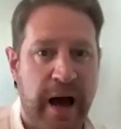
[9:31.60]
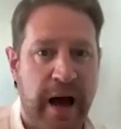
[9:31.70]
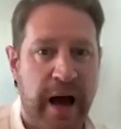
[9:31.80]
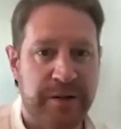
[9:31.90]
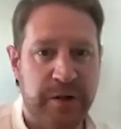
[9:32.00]

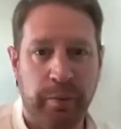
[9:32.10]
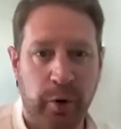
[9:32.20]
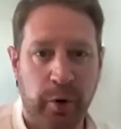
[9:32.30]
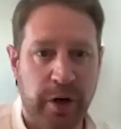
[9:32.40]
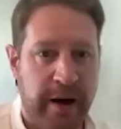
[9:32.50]
And to your
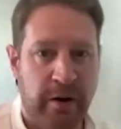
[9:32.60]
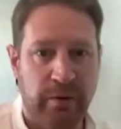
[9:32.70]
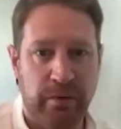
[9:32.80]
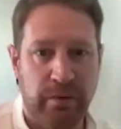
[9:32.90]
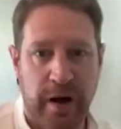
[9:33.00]
point
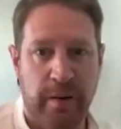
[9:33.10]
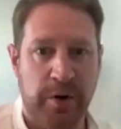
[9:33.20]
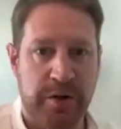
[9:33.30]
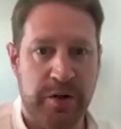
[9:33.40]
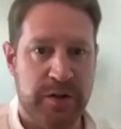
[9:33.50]
about how
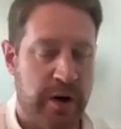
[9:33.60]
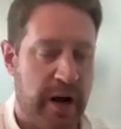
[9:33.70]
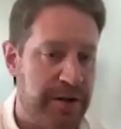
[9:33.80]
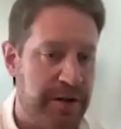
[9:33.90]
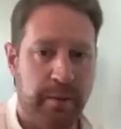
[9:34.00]
much of it's
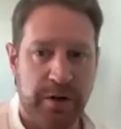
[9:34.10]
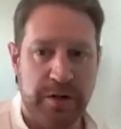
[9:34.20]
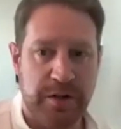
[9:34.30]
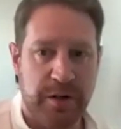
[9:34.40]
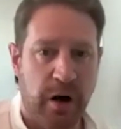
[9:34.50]
reality, how
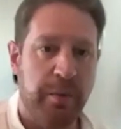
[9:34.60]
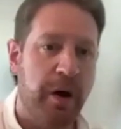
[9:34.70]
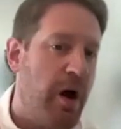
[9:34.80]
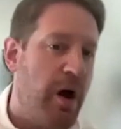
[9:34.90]
much is hype,